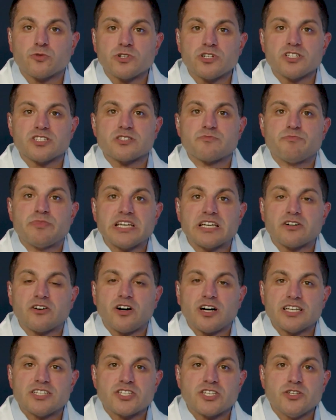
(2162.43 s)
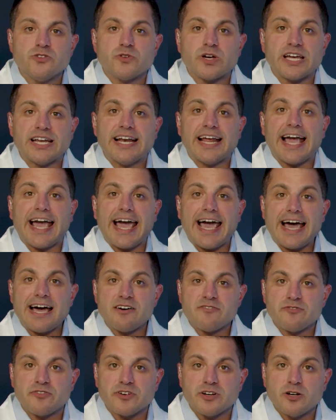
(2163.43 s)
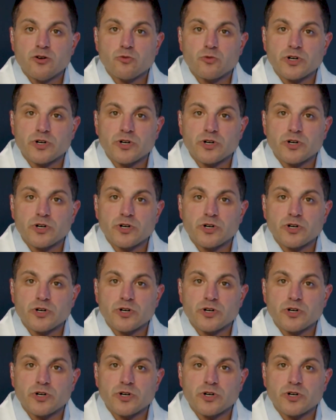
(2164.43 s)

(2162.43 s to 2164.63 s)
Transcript: worlds, because you can have